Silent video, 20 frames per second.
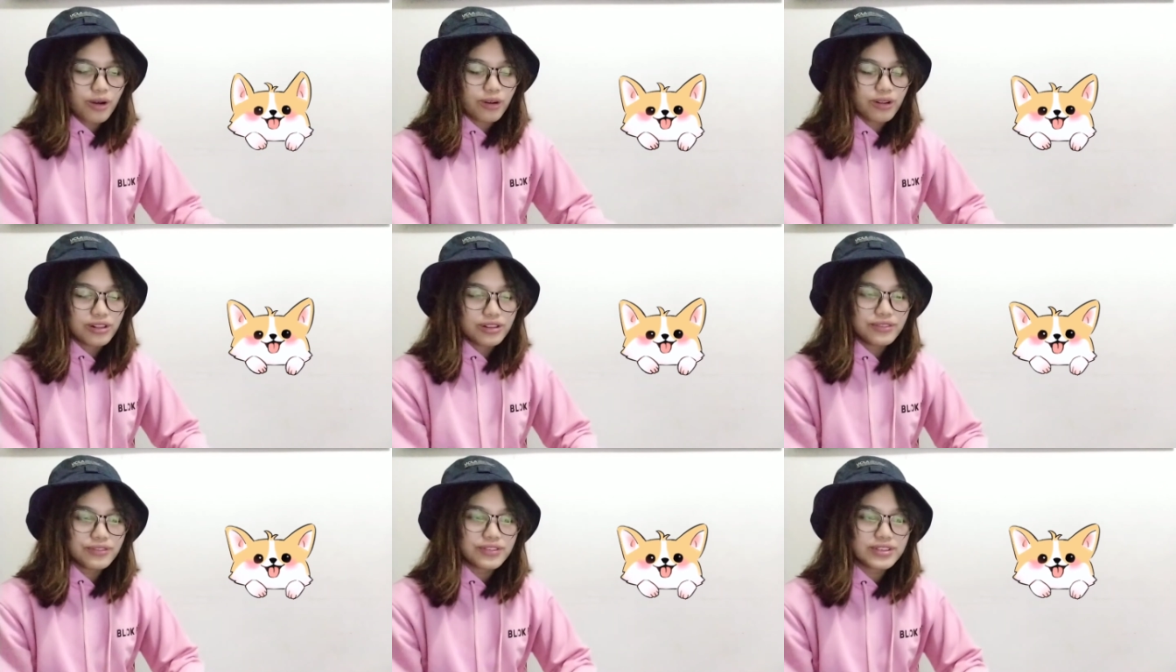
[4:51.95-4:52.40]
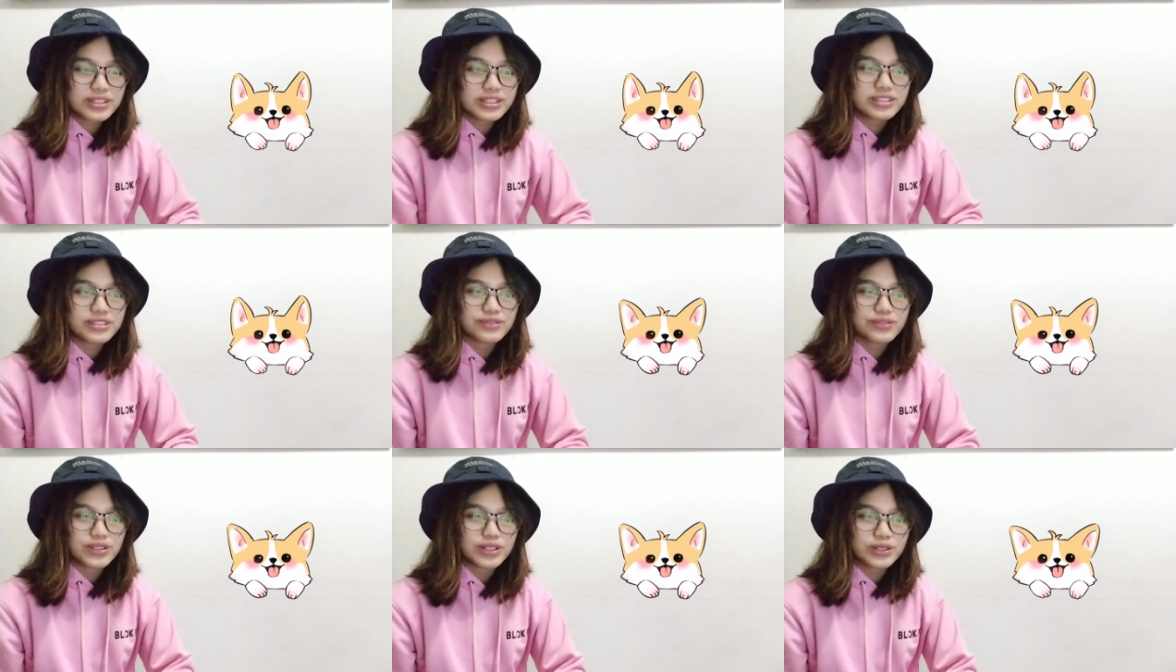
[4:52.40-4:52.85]
All of
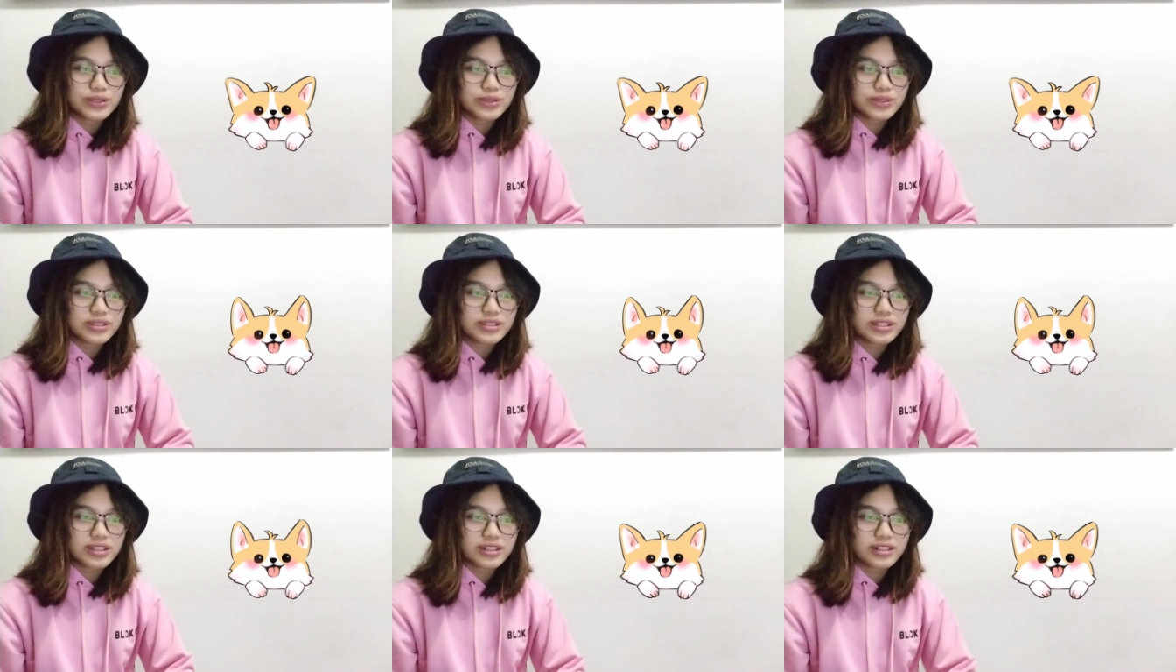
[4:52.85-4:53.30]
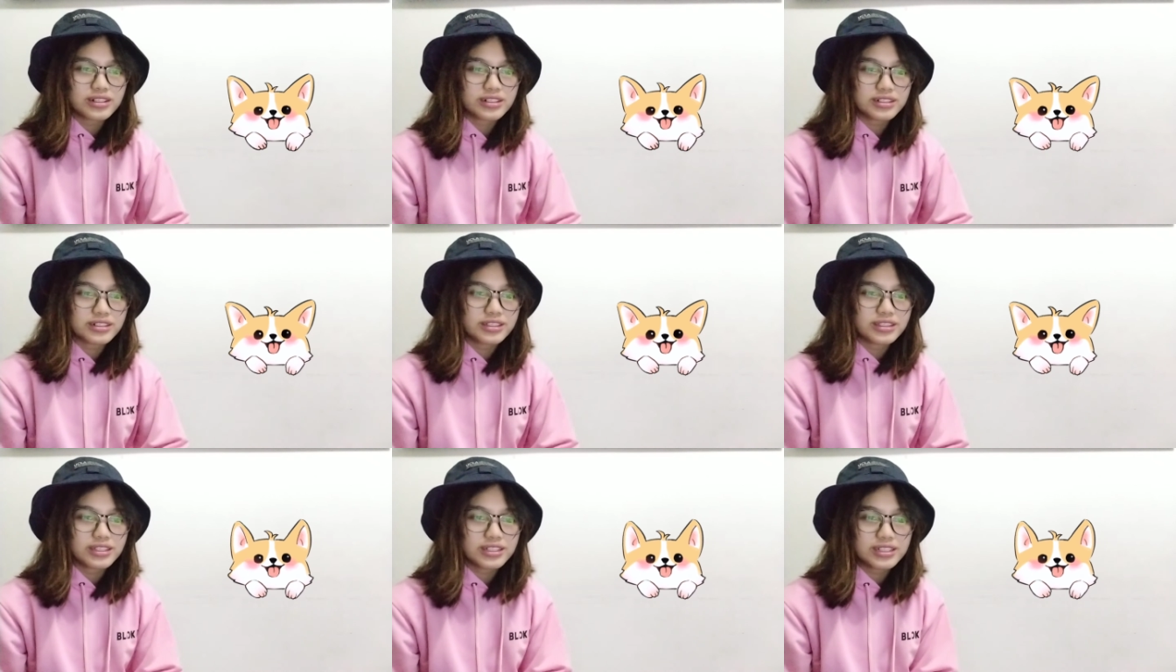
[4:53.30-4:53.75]
his videos
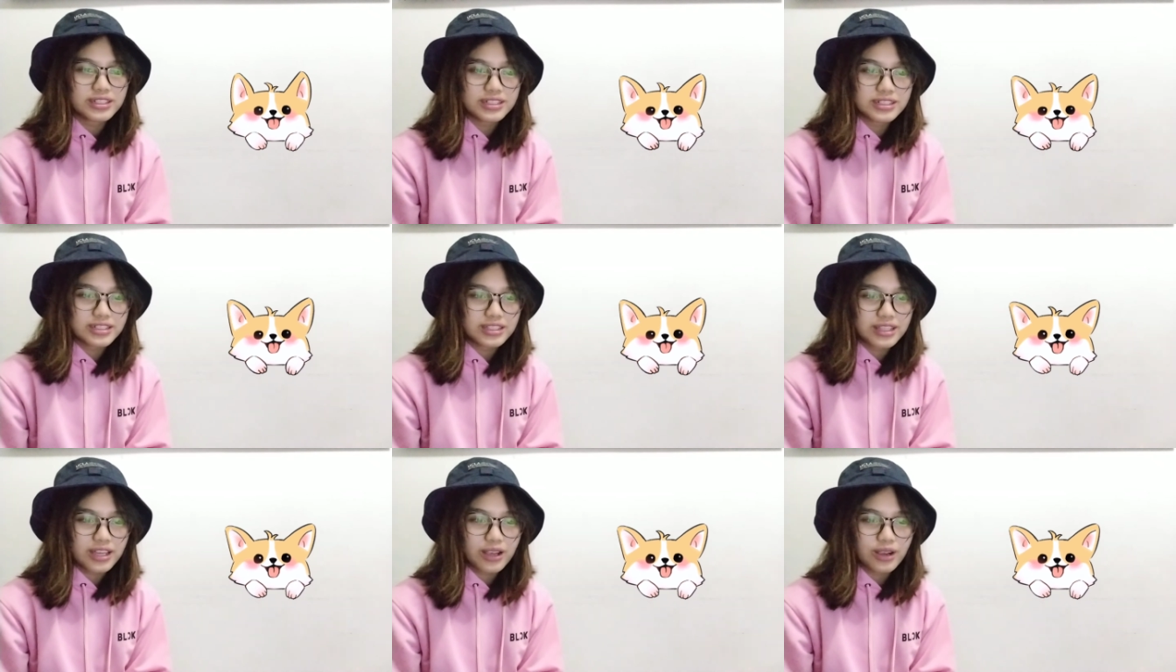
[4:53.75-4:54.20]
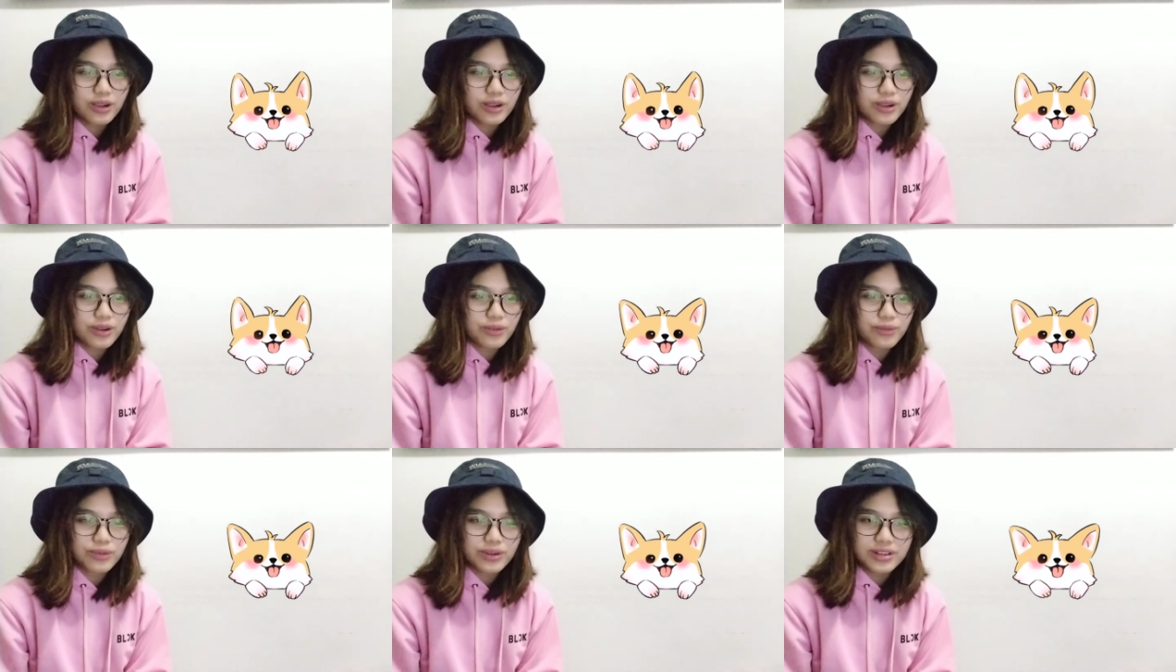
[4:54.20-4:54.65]
are legit
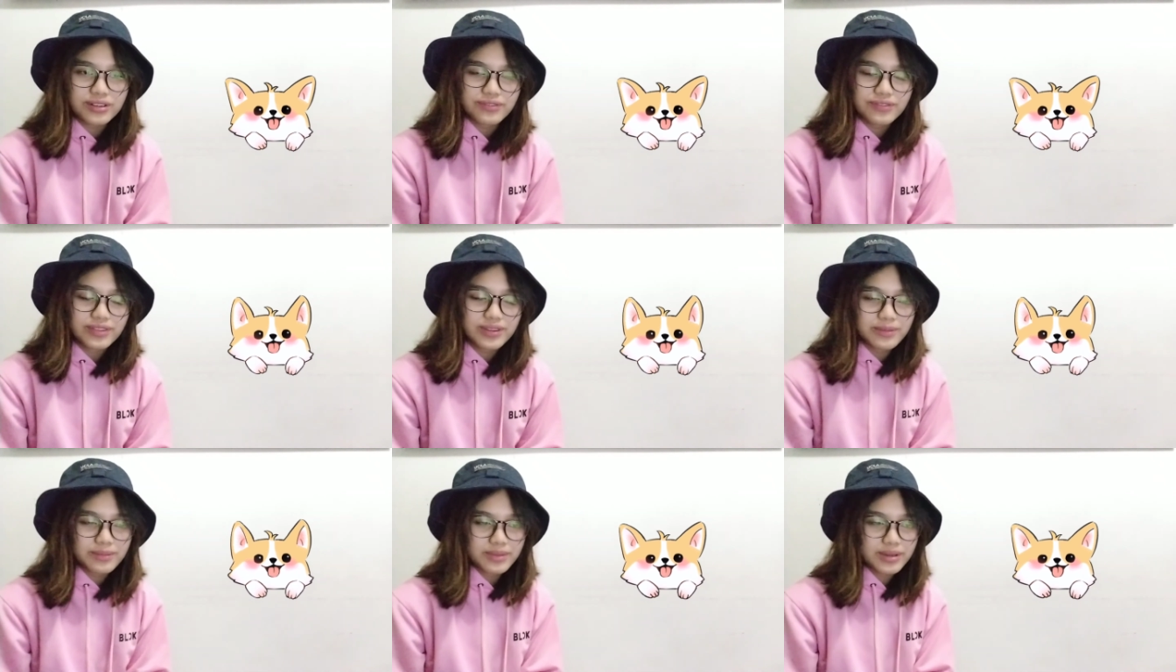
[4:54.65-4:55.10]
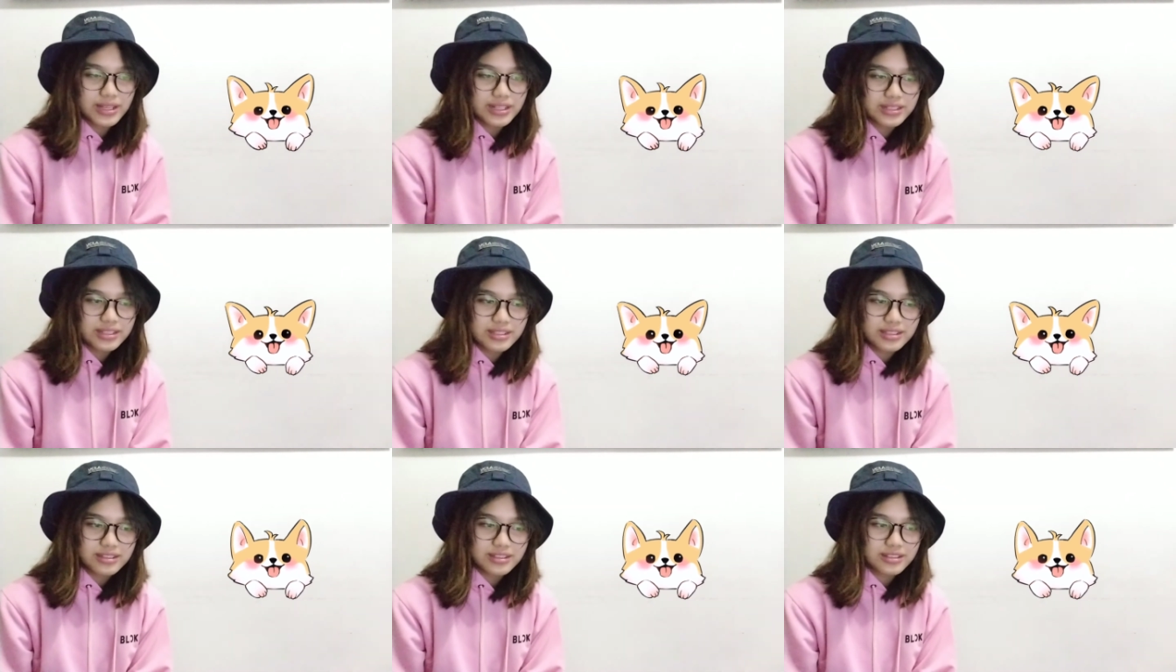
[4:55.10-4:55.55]
one of the
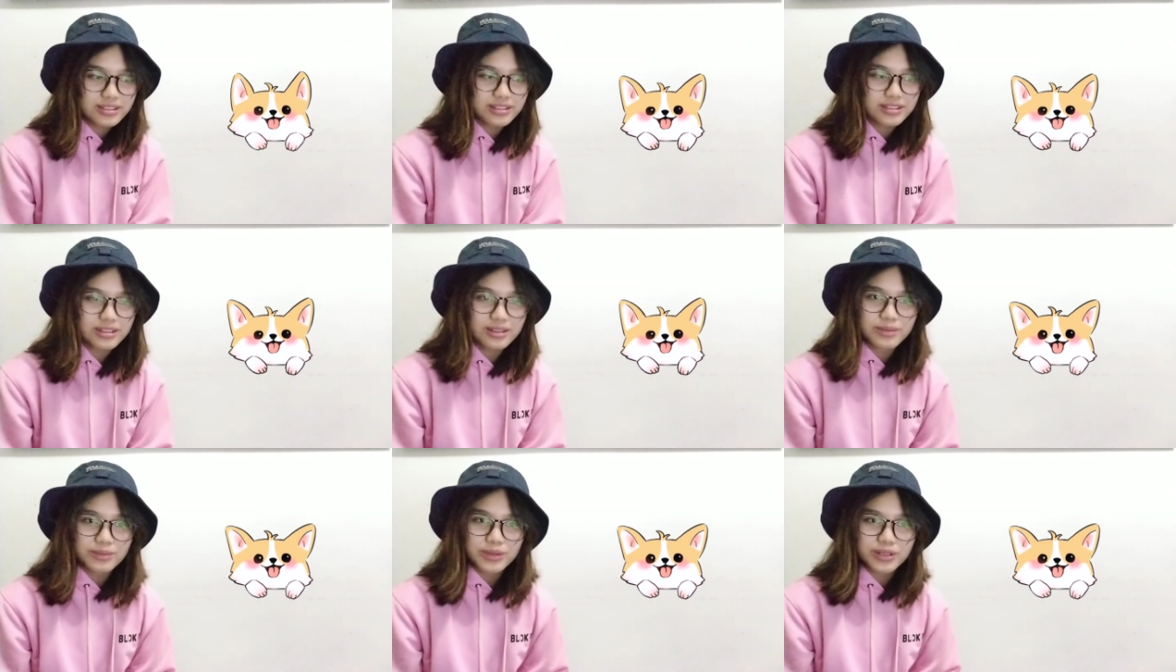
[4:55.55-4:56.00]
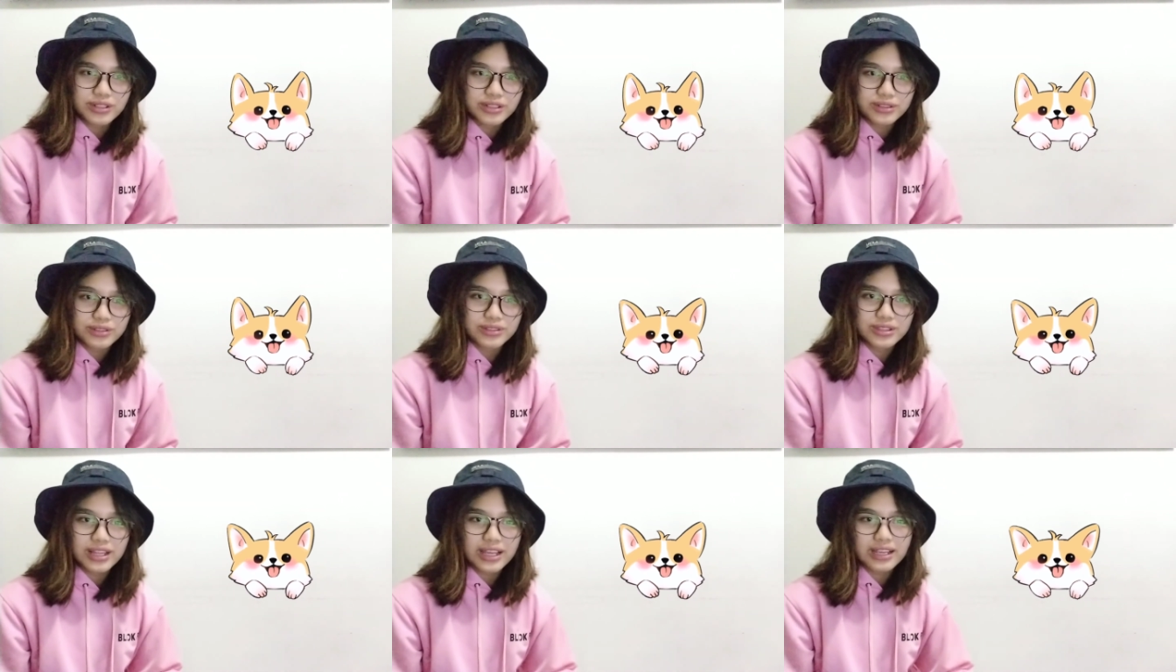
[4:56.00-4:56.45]
best. Come
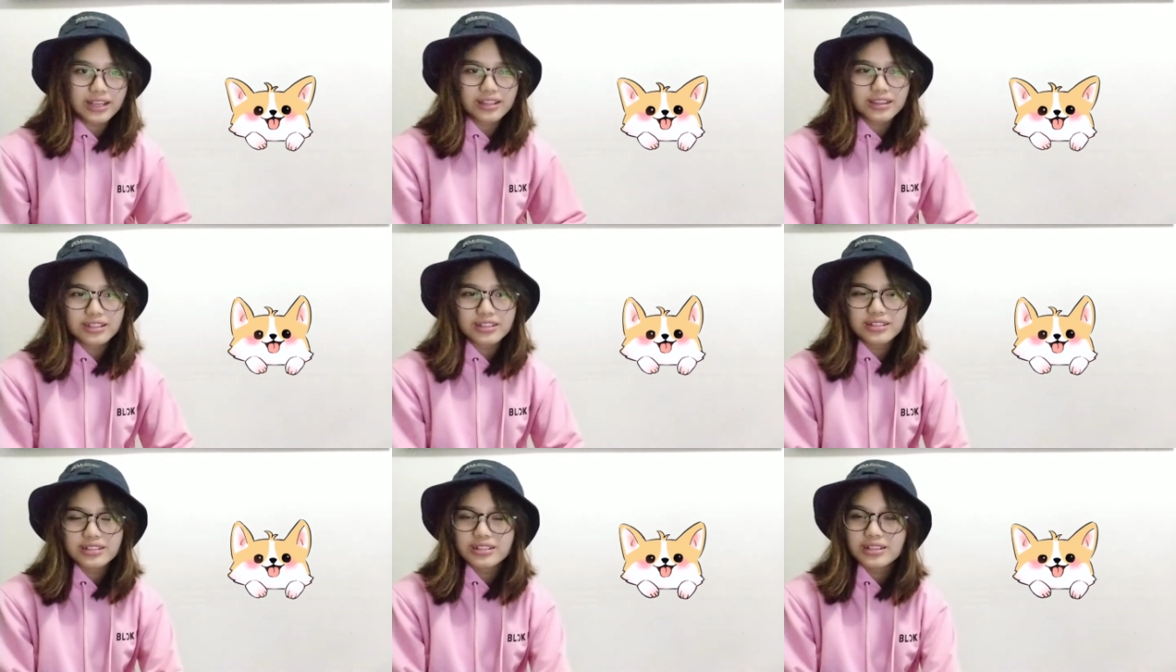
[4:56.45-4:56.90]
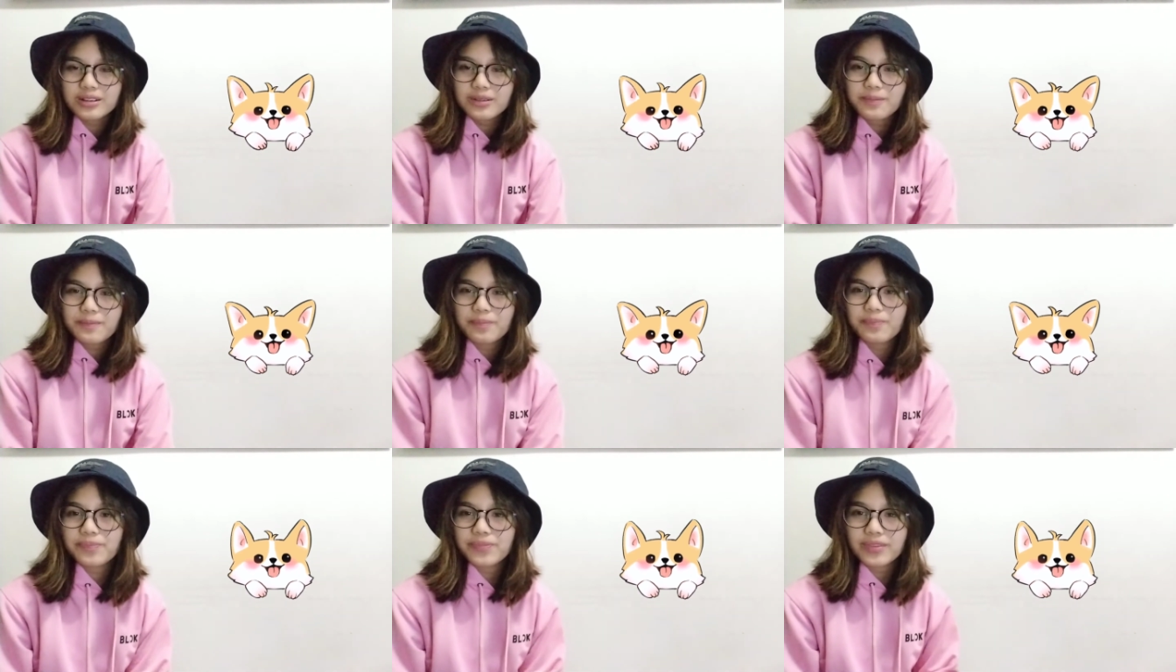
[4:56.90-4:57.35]
on, dude, legit.